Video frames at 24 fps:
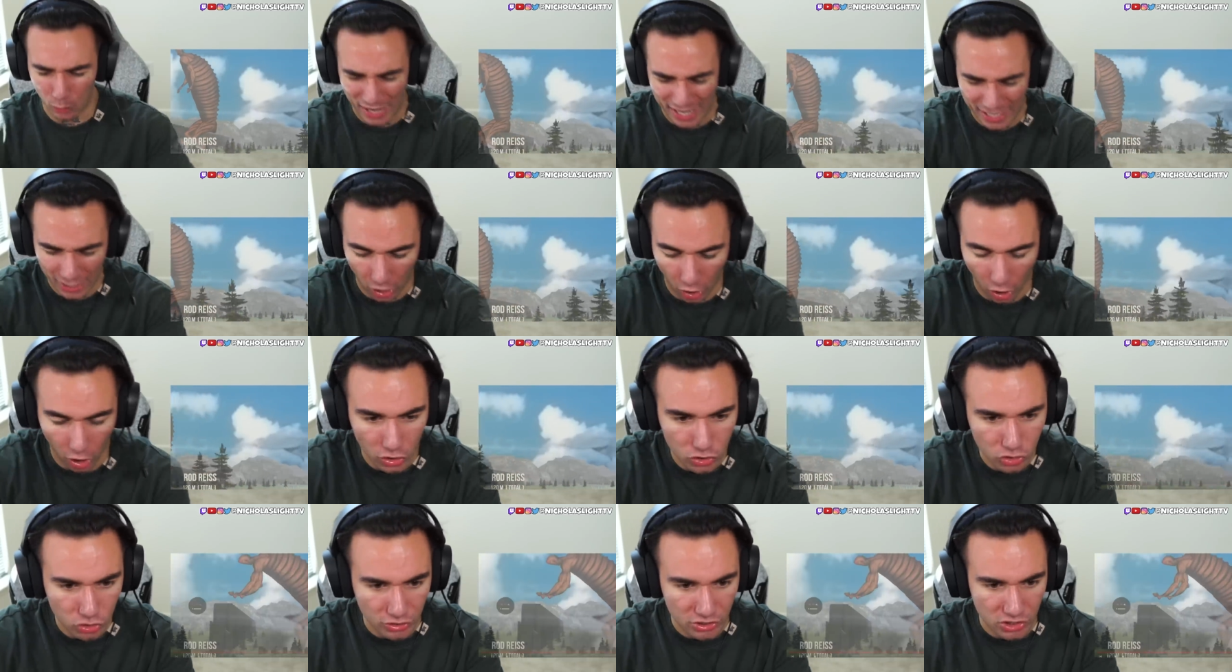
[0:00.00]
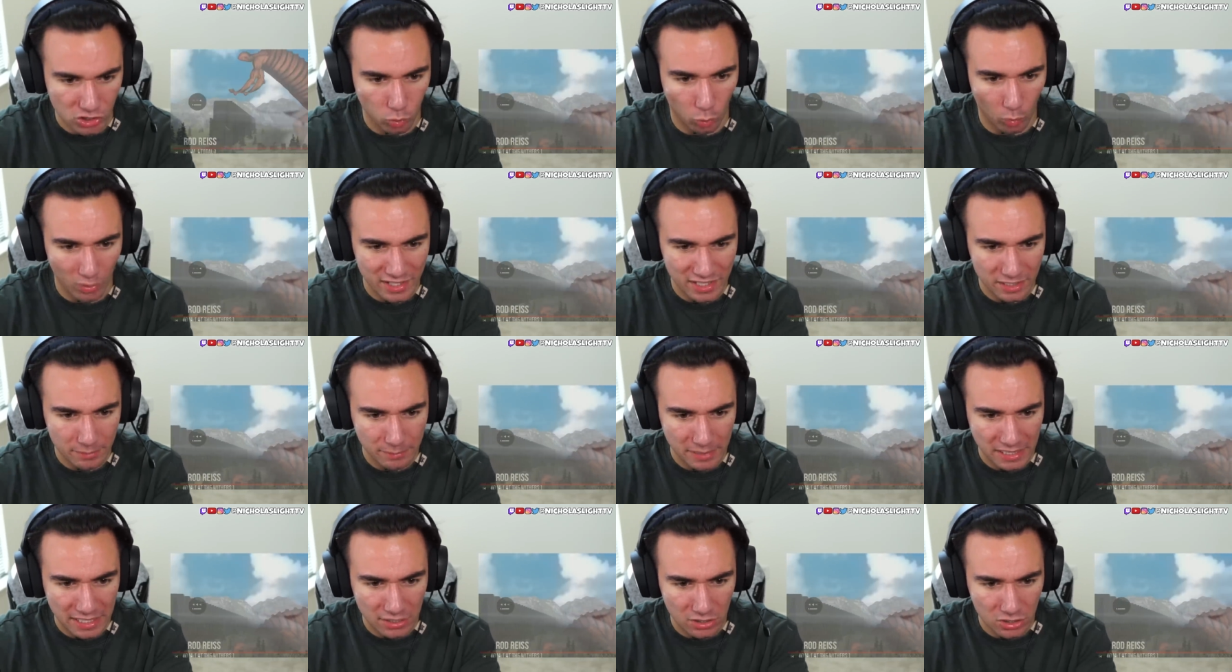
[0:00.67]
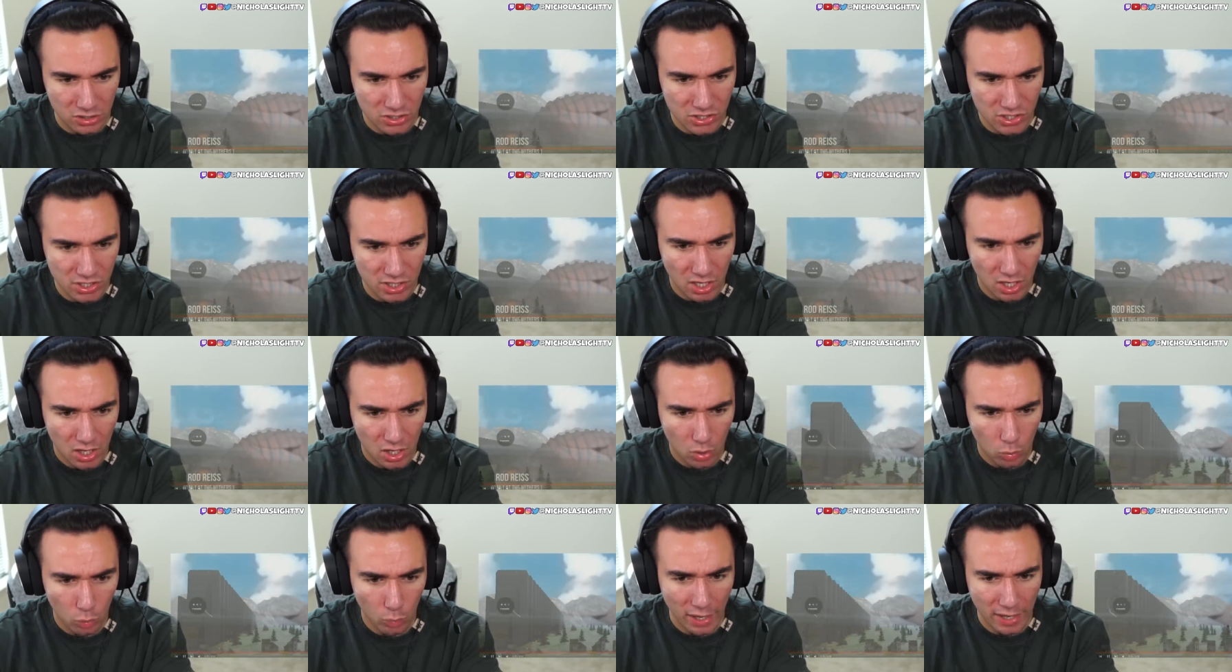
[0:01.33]
Wait, 120 meters?
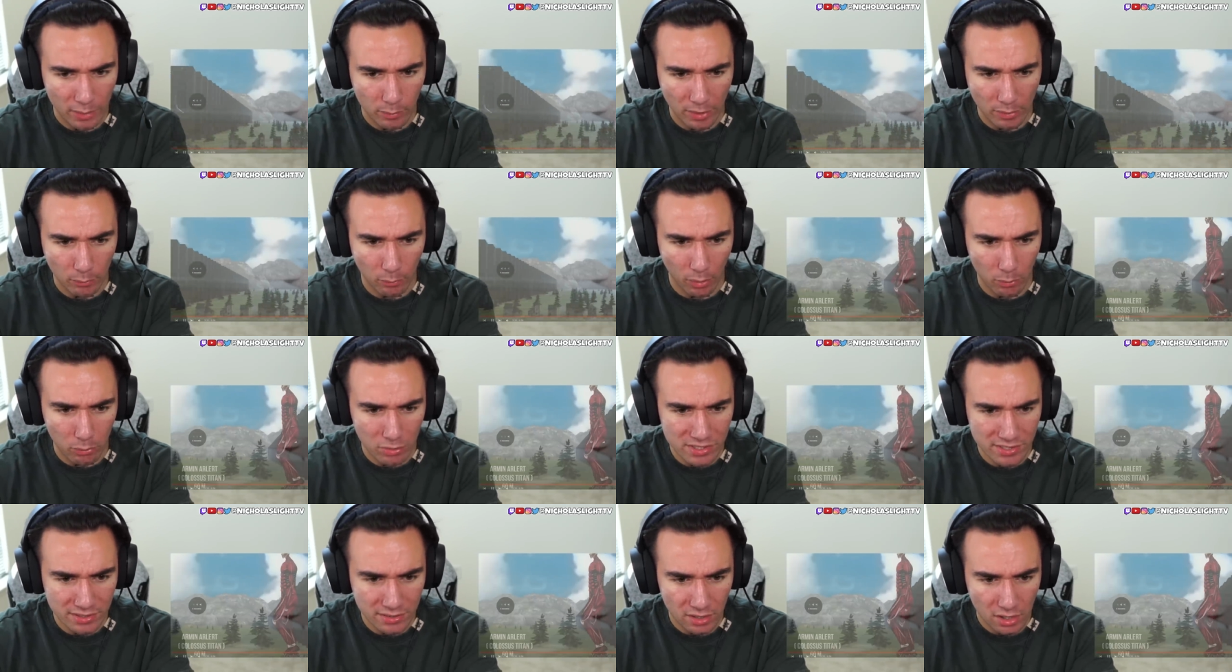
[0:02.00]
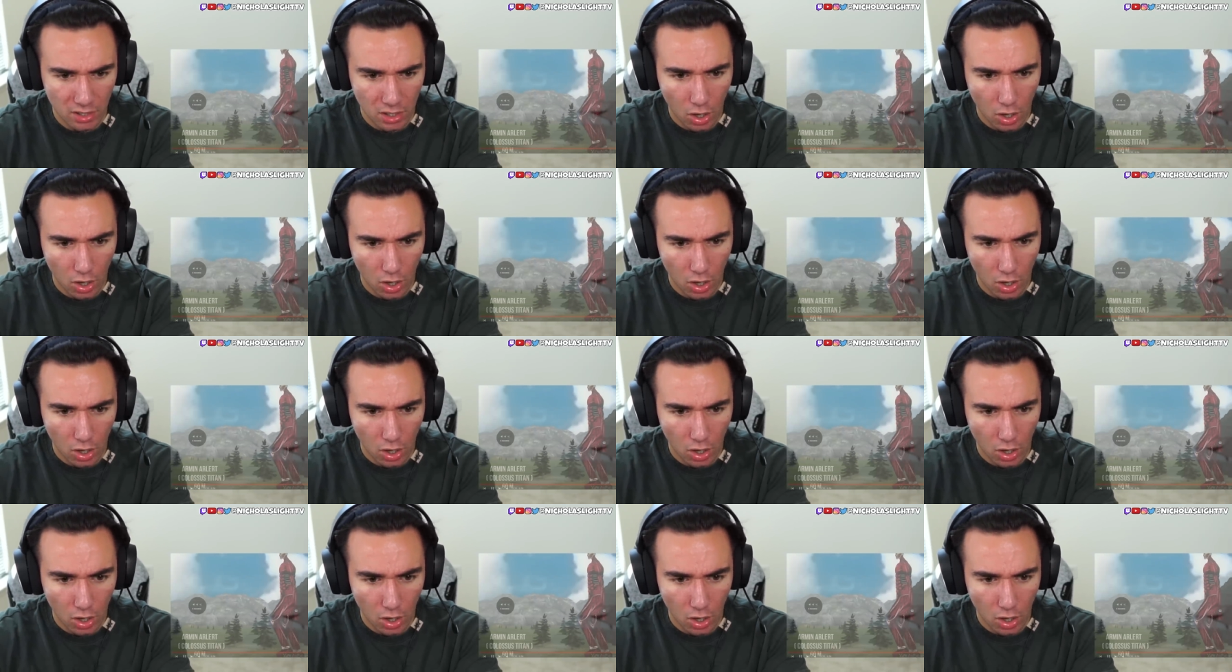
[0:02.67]
Wait, wait, what was...